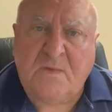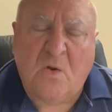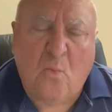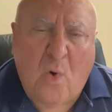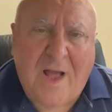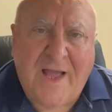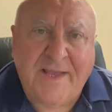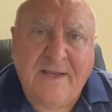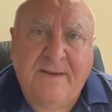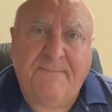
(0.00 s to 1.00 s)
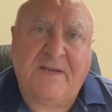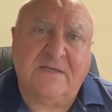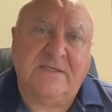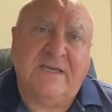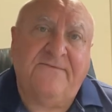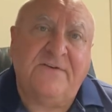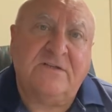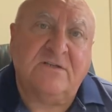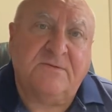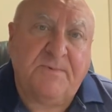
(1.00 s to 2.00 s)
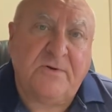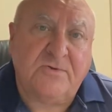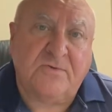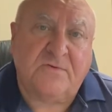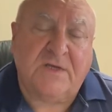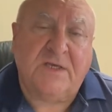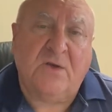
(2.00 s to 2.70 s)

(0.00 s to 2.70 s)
Why? Because if it's a spiritual thing,